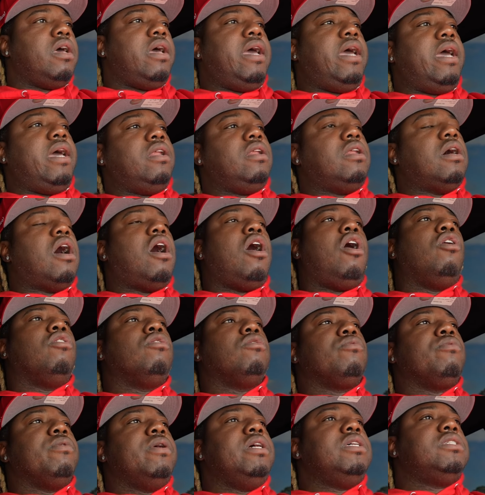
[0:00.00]
And the
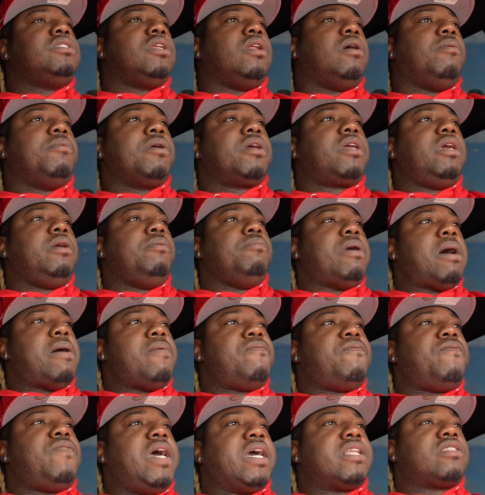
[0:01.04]
only reason I'm gonna keep my
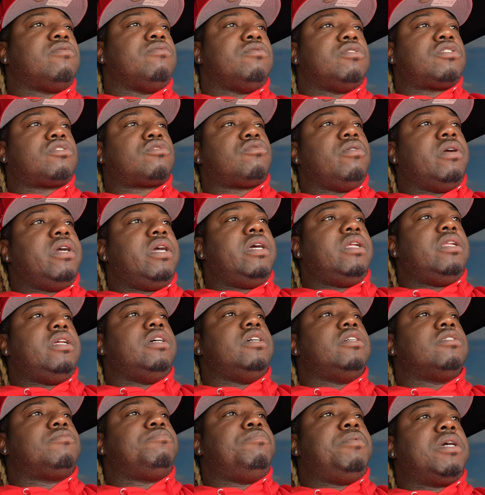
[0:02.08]
factory screen
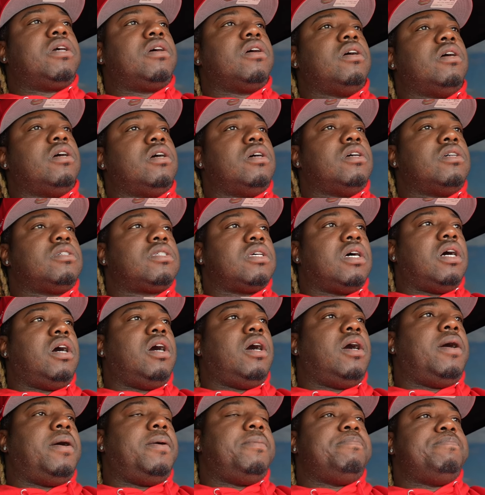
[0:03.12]
is because
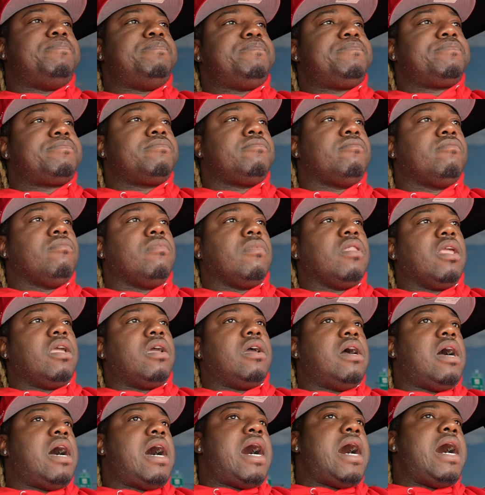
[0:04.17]
um,
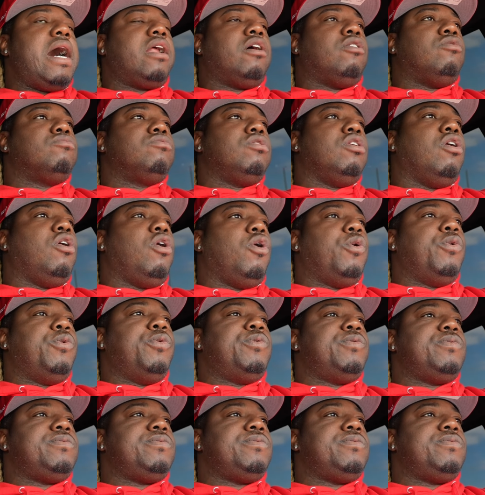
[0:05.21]
I don't know.